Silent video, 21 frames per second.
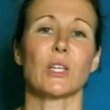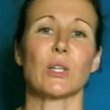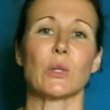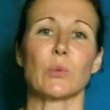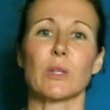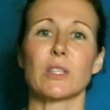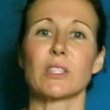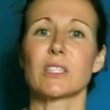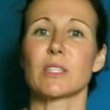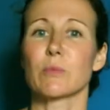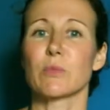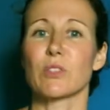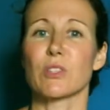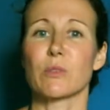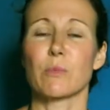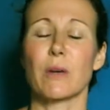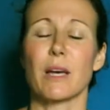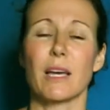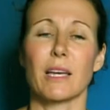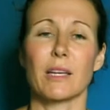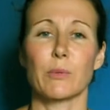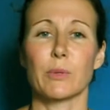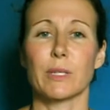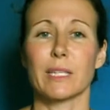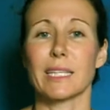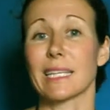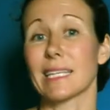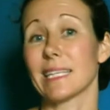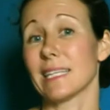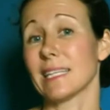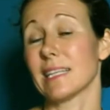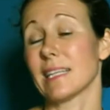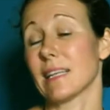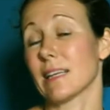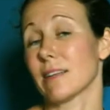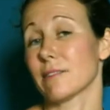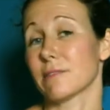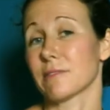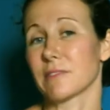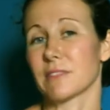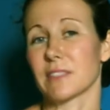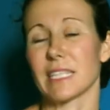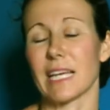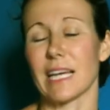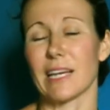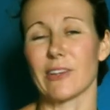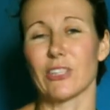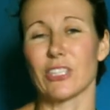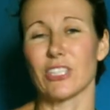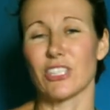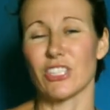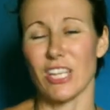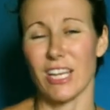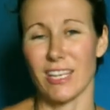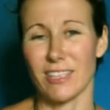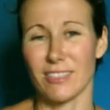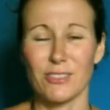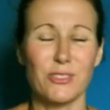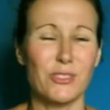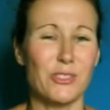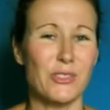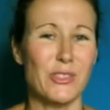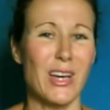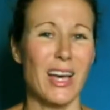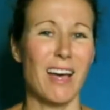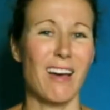Welcome to my weekly love tarot channel.